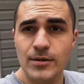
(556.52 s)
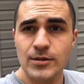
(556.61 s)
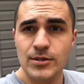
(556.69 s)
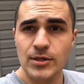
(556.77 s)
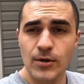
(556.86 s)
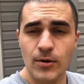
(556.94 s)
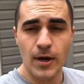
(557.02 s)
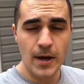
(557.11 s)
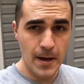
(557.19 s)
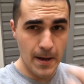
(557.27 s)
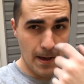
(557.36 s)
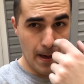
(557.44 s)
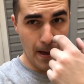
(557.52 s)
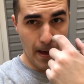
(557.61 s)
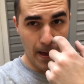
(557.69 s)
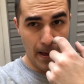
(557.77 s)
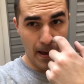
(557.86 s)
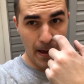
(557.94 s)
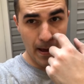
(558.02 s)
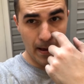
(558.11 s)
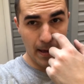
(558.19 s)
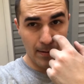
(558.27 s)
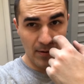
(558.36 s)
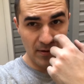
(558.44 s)
So I
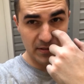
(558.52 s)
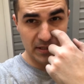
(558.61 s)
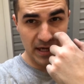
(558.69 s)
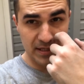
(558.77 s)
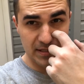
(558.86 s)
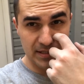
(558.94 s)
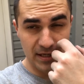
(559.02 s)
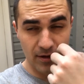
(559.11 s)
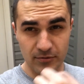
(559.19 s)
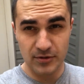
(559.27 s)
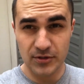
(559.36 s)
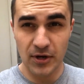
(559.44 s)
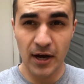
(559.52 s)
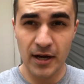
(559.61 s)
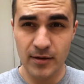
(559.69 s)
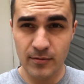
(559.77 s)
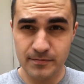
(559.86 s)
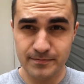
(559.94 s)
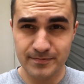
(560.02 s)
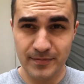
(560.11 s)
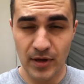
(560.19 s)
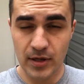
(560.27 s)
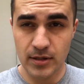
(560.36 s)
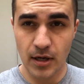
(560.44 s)
came outside to see how it was drying,
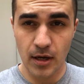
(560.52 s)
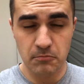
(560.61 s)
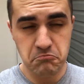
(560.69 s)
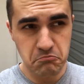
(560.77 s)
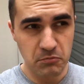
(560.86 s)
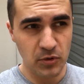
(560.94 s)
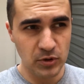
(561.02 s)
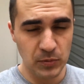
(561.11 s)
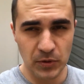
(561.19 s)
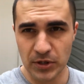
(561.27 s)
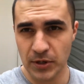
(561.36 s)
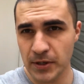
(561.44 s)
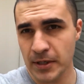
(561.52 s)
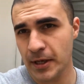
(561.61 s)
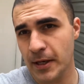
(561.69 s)
and it was pretty good.